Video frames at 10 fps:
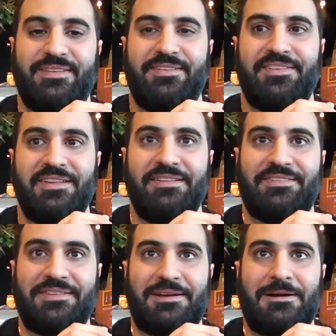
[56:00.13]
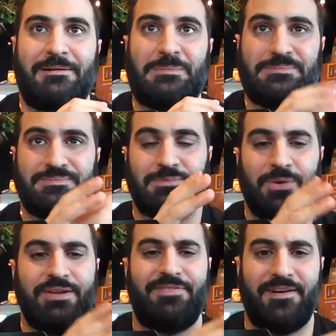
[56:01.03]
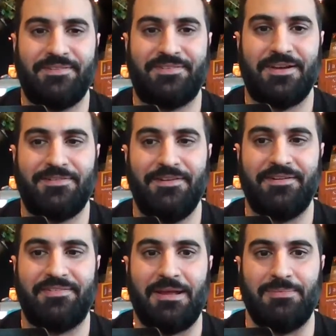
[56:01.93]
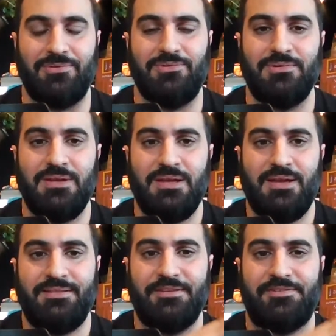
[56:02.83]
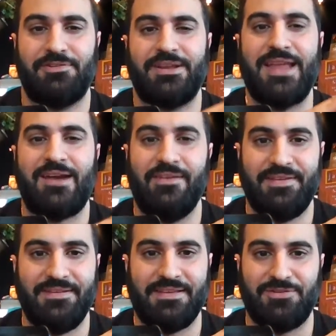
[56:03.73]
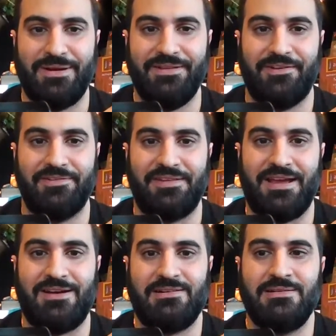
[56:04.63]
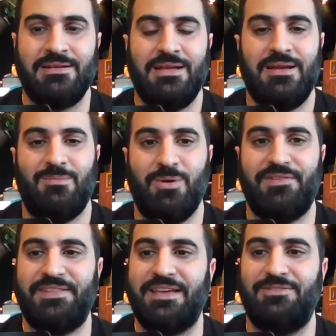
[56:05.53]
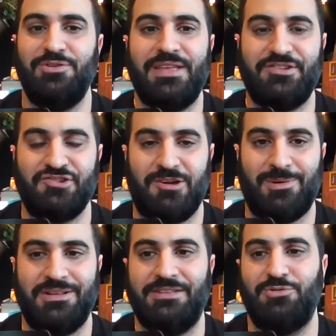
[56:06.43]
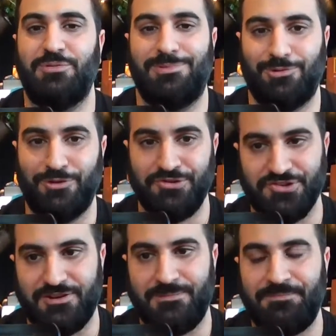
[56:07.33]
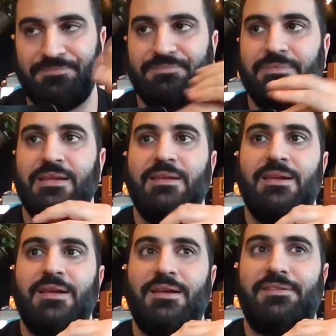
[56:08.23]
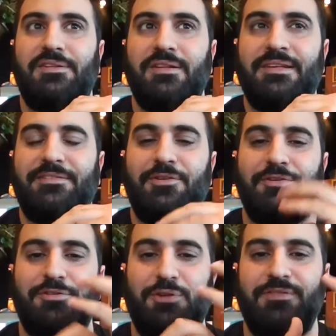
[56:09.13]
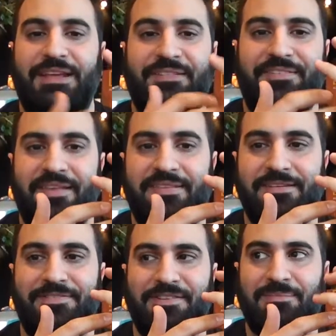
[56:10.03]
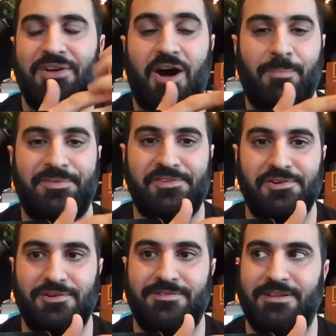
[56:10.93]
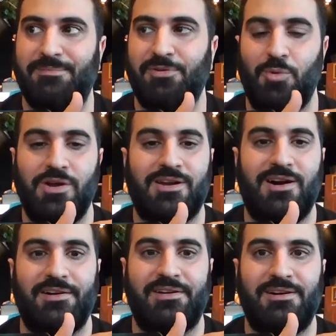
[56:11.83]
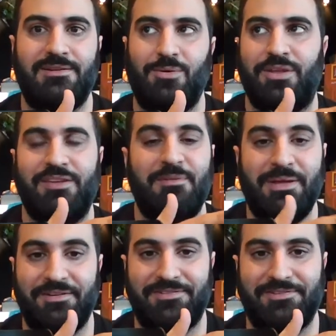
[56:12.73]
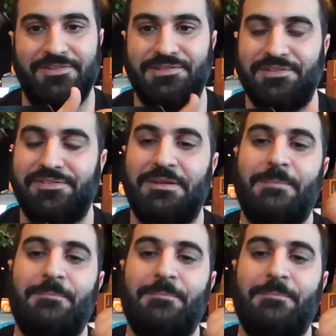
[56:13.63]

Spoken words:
this is when you find staff, for example, they're sort of guaranteed that $20 an hour, whether they do their job or they do a poor job. So there's no sort of incentive for them to upsell, for them to work harder or give a better service.